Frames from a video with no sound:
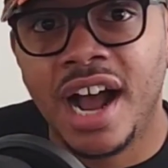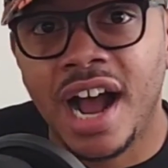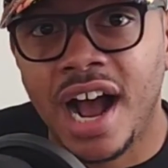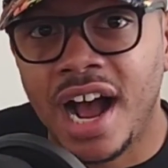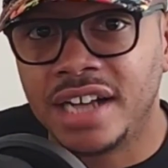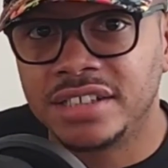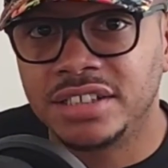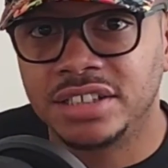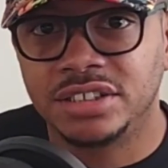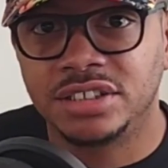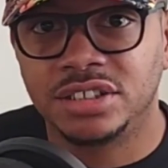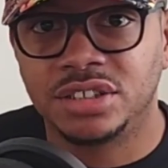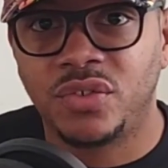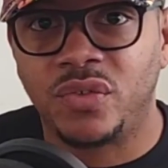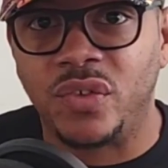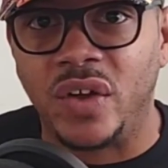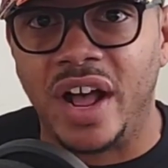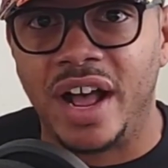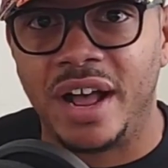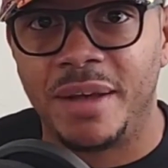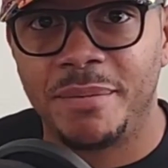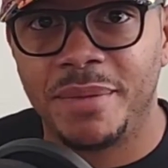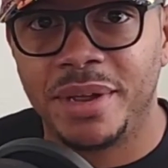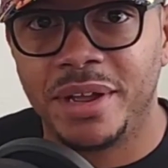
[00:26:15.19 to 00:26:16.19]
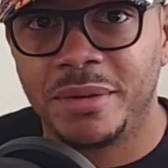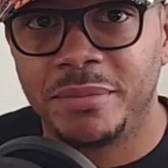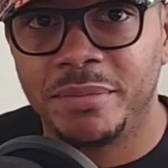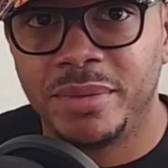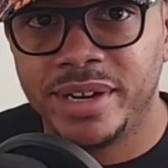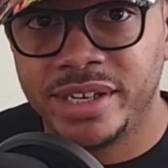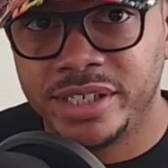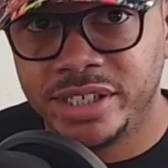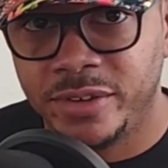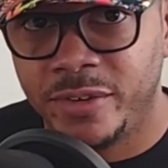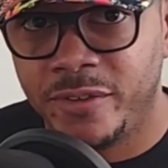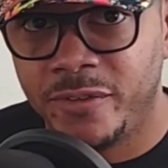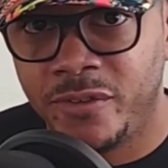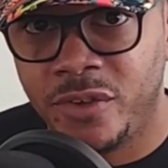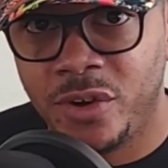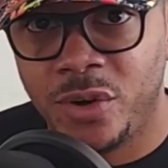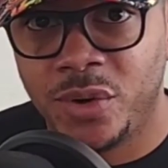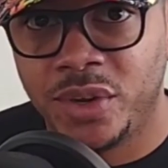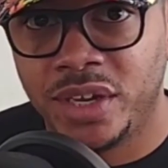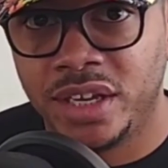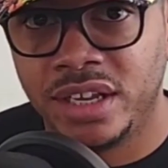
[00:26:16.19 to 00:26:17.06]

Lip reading: I should just find me a bitch with 4